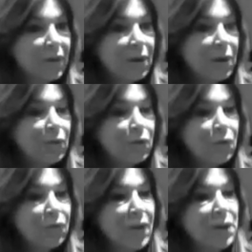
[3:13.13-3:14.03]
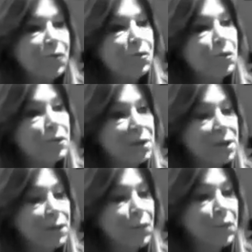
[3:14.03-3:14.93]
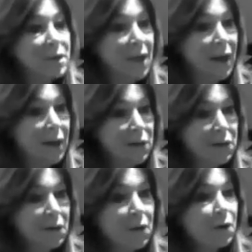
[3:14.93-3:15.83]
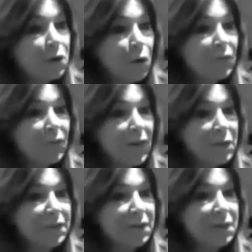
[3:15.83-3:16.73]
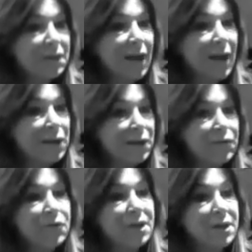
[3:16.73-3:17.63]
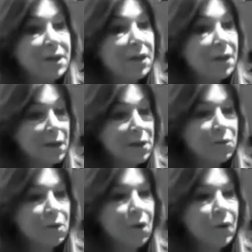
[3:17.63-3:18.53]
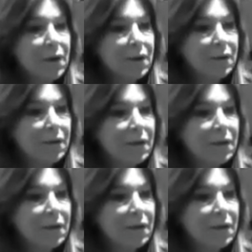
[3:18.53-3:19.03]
If you invest through your SIPP or SAS, your investment is tax-free as you go in,